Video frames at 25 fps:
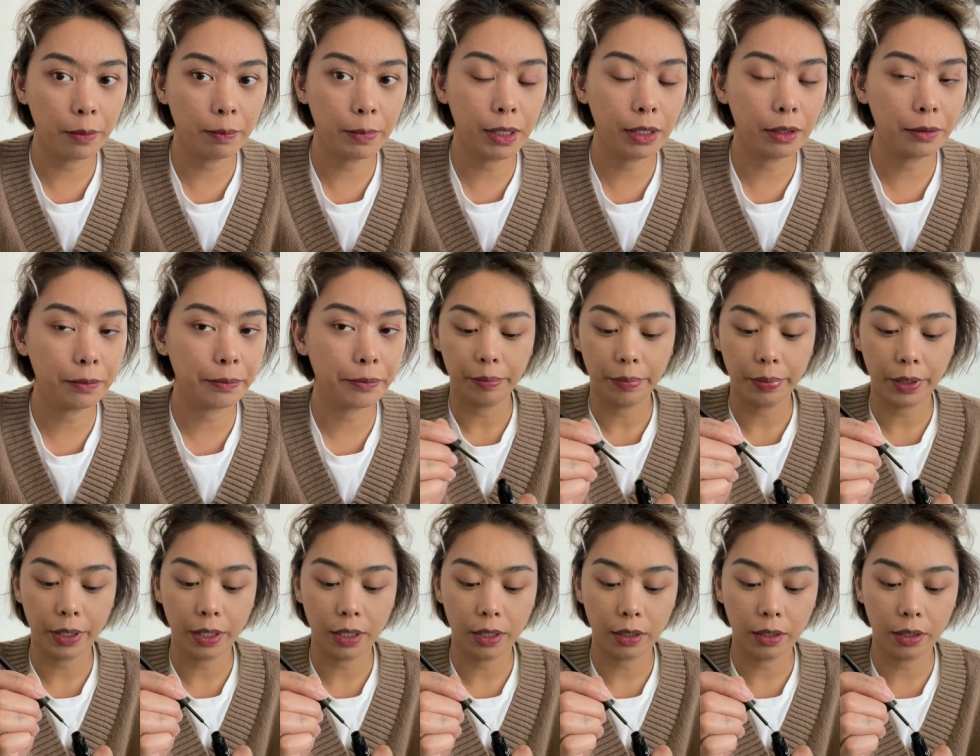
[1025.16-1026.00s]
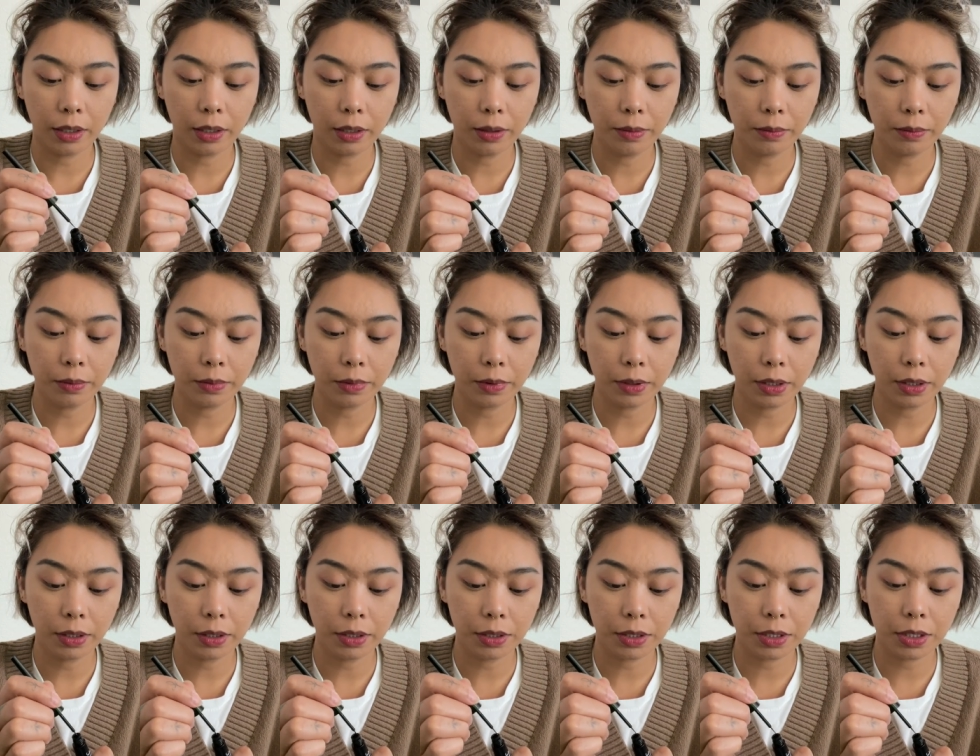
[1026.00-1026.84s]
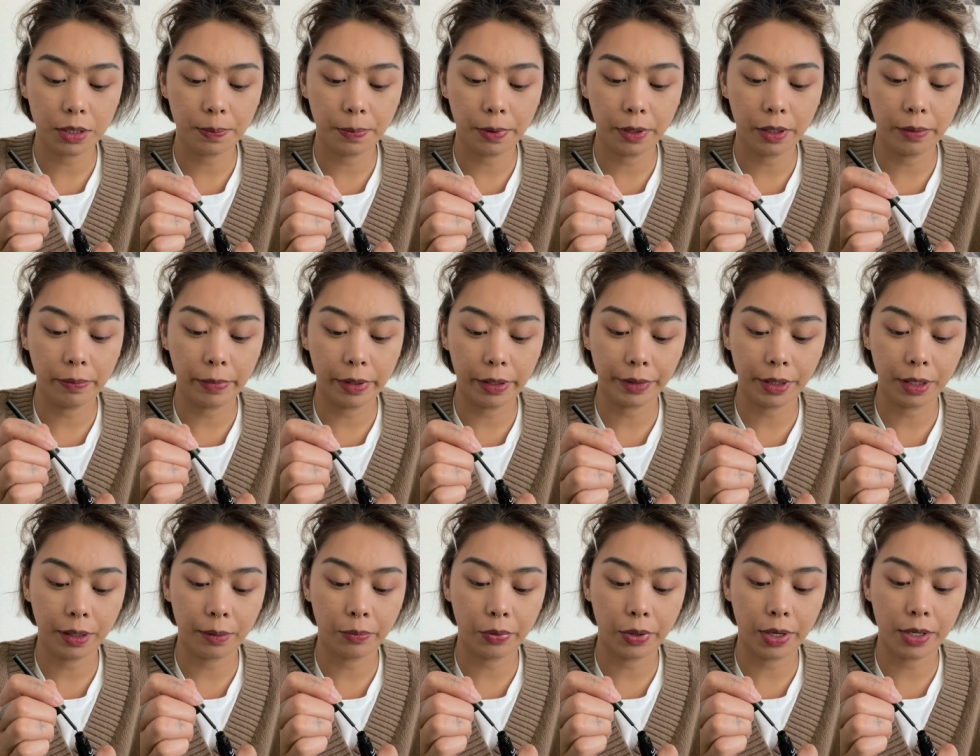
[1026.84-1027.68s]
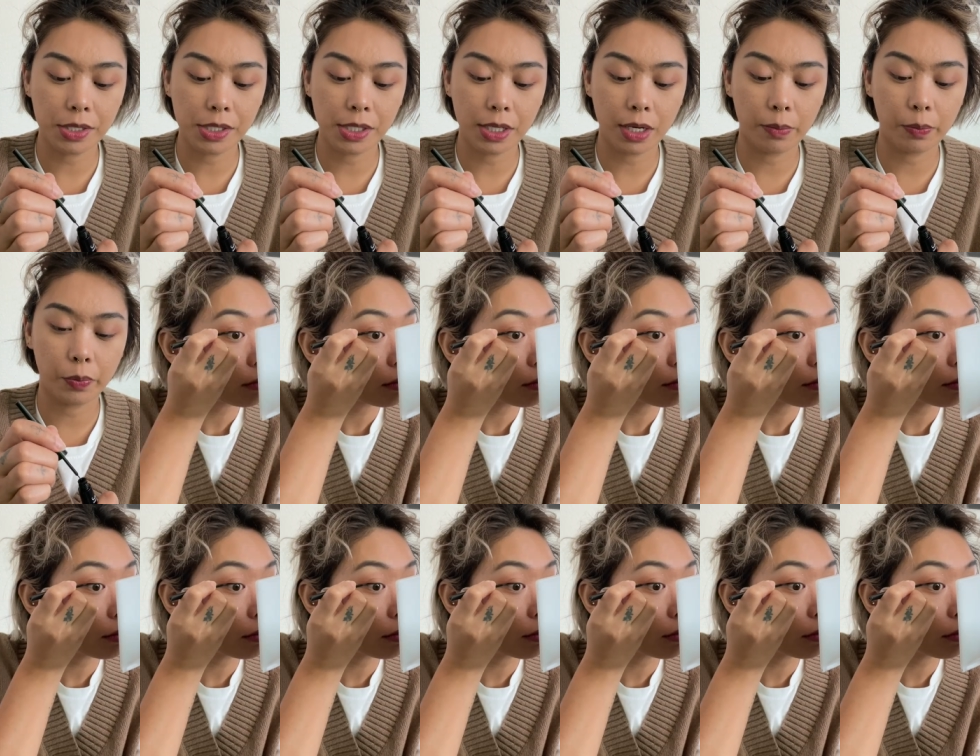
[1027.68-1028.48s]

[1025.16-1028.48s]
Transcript: me, but I'm gonna experiment and branch out more.